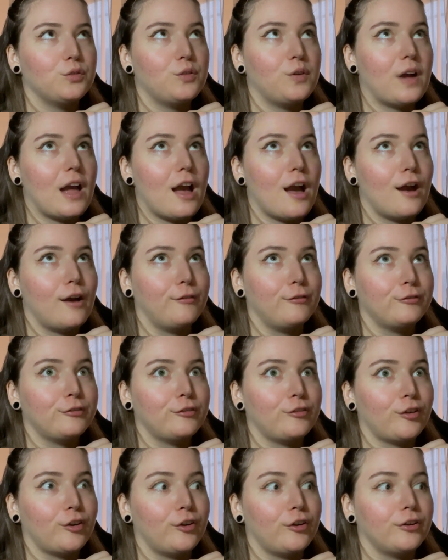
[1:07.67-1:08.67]

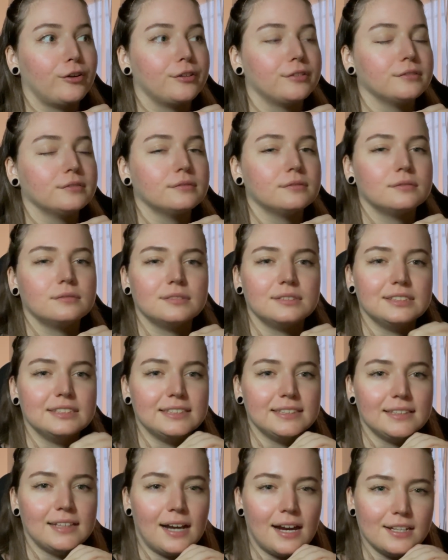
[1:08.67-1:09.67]
after, is
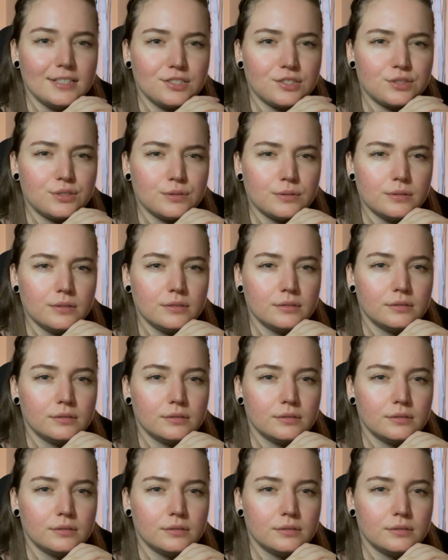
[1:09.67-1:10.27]
it high school?